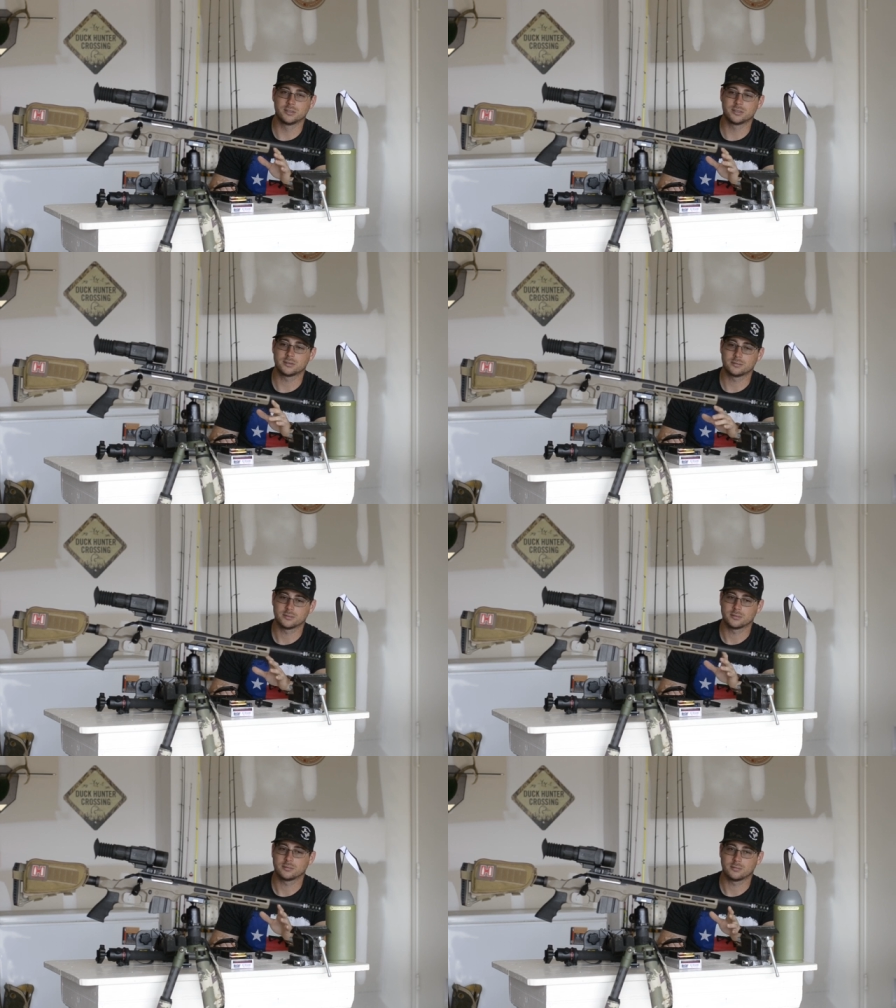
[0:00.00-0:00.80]
big
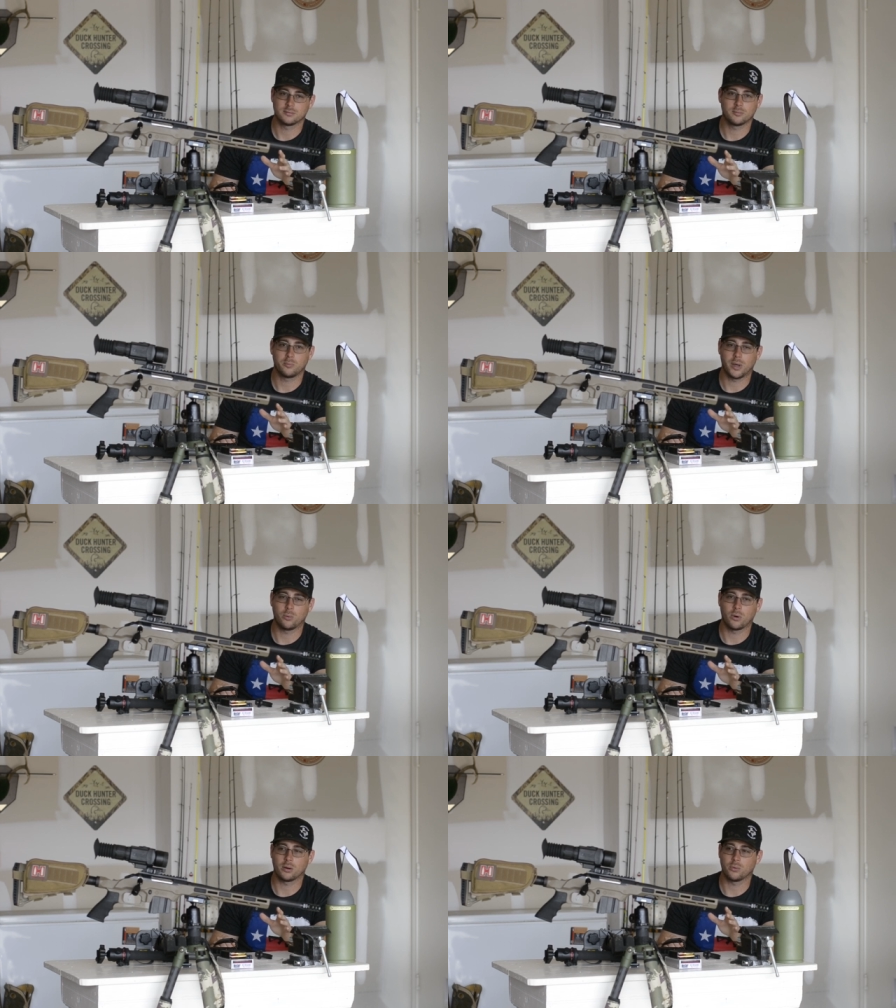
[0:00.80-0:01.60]
fields
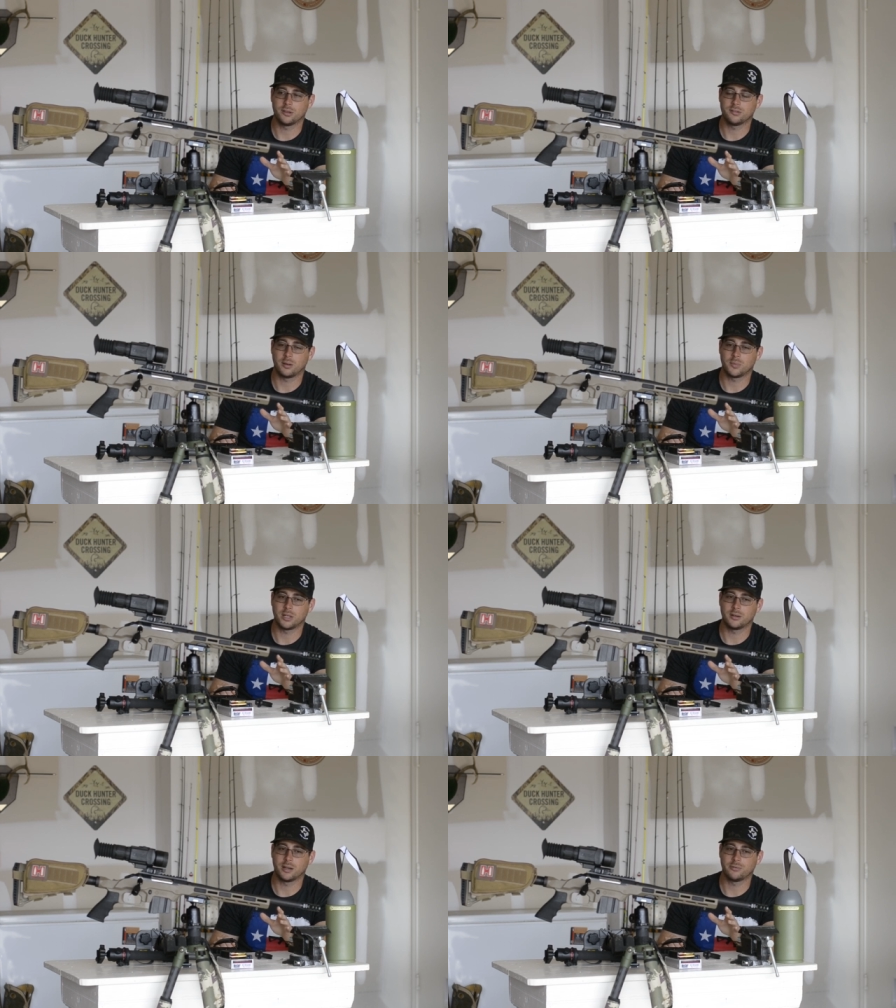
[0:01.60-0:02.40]
may want
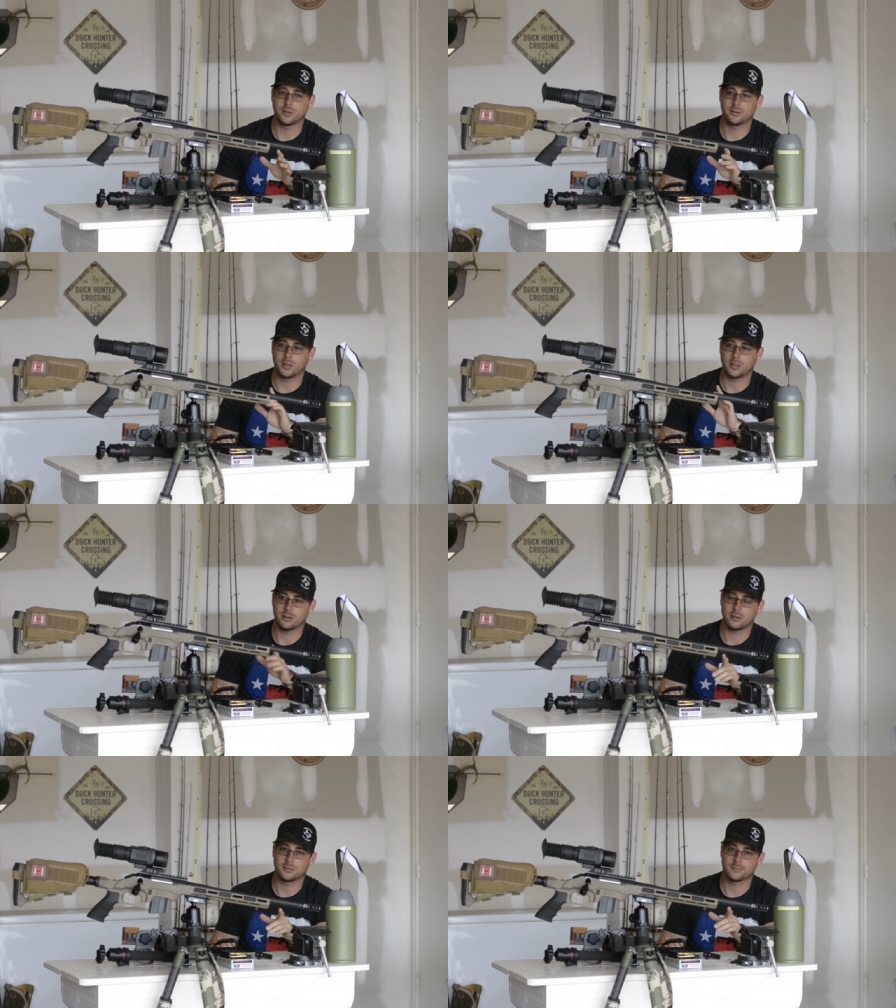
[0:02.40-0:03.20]
to run something a little
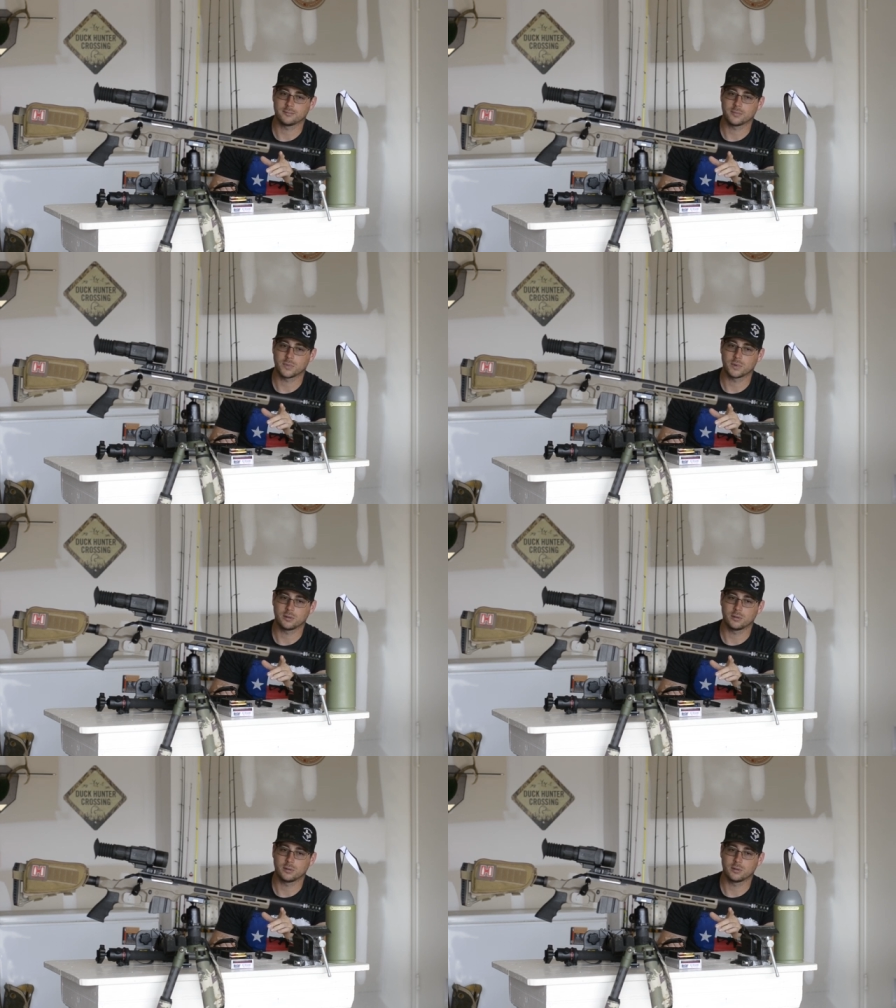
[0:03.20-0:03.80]
different. The